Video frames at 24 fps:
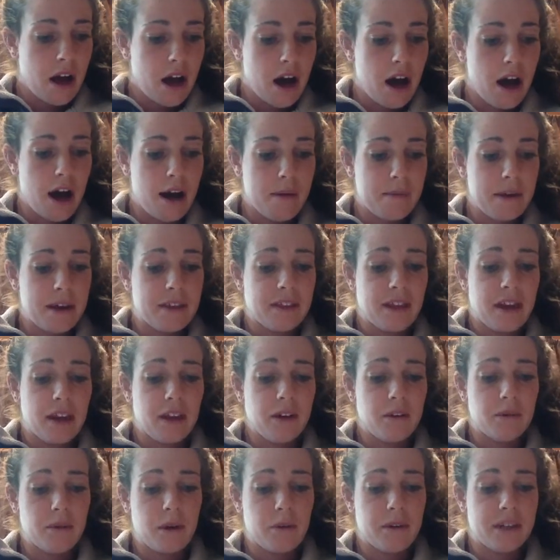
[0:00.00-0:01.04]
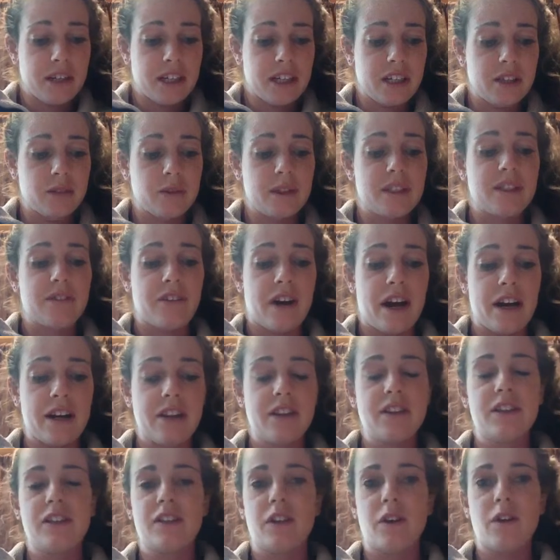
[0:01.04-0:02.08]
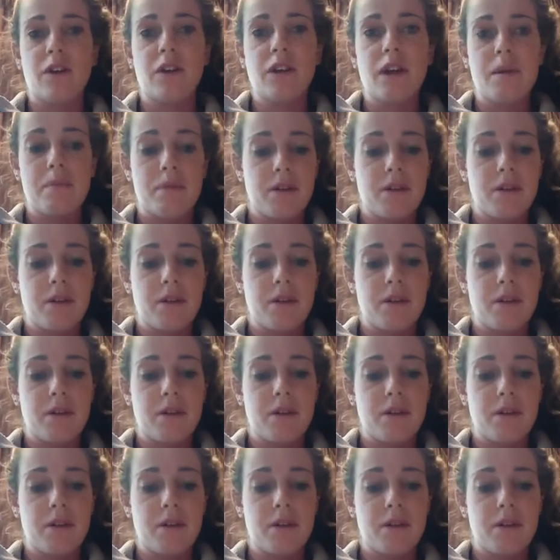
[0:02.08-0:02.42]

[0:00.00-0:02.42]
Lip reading: And then what we did is we divided the total